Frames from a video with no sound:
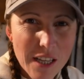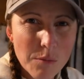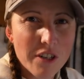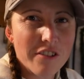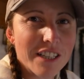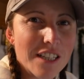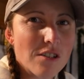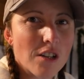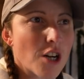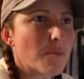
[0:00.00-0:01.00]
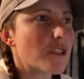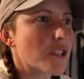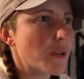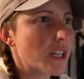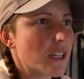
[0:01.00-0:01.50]
out the window, it doesn't look open.
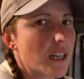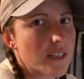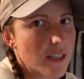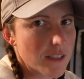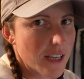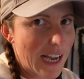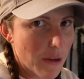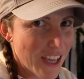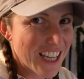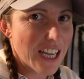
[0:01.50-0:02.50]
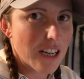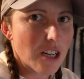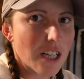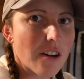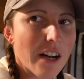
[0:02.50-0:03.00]
So we're going to go and suss that out, then get an
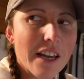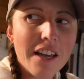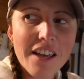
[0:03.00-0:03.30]
early night.